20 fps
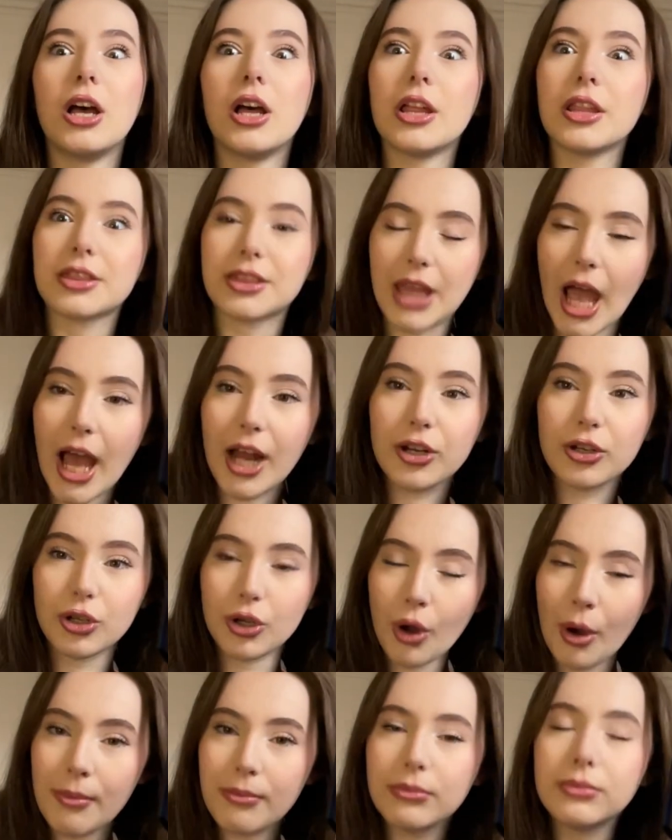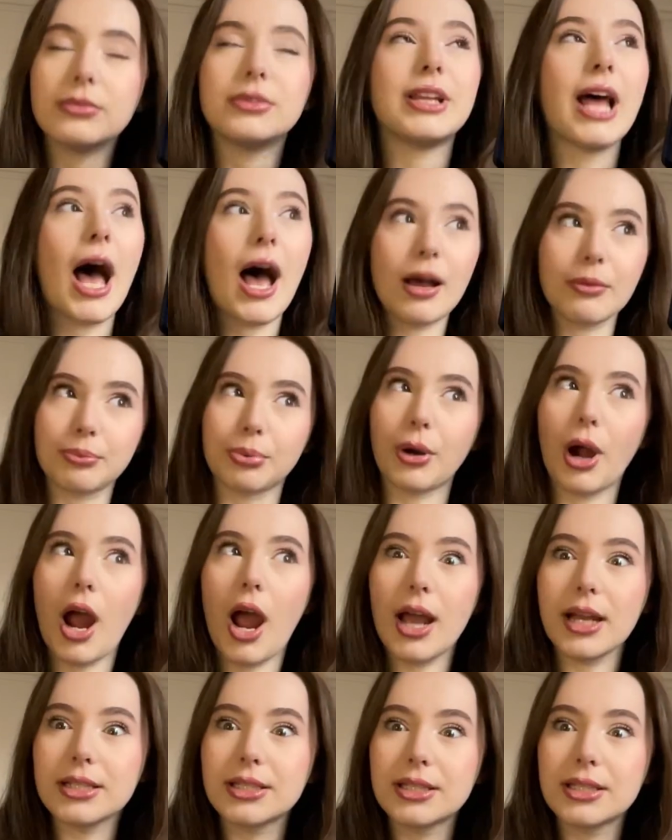that
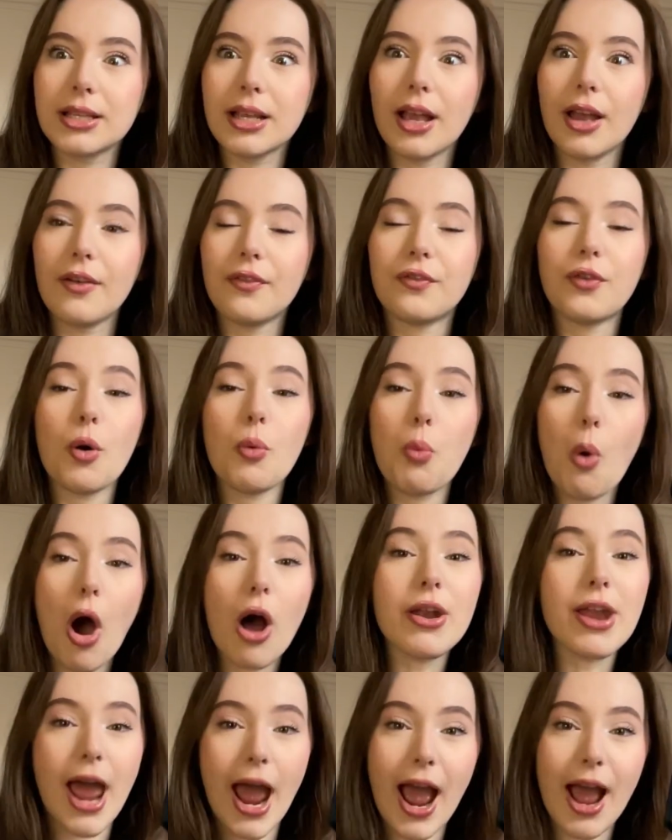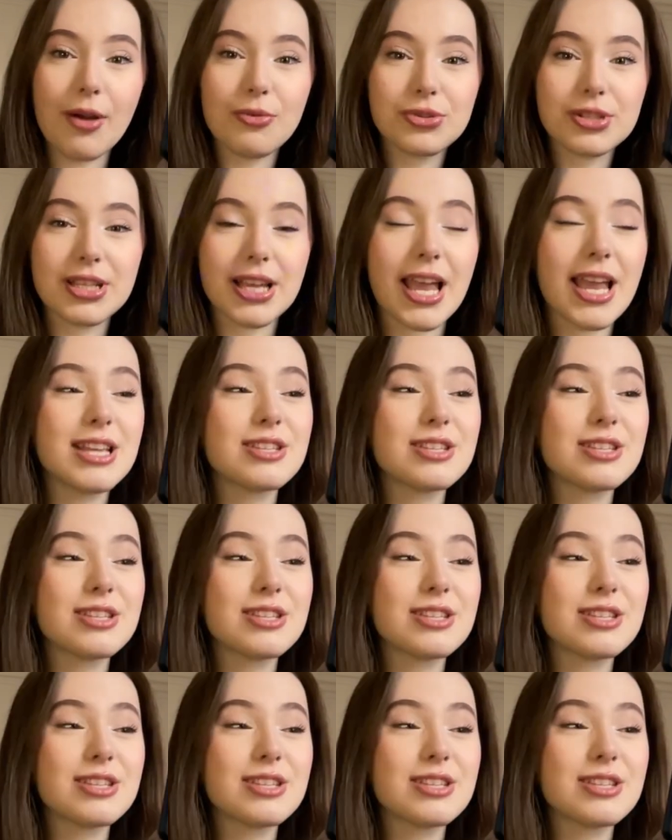price for one house is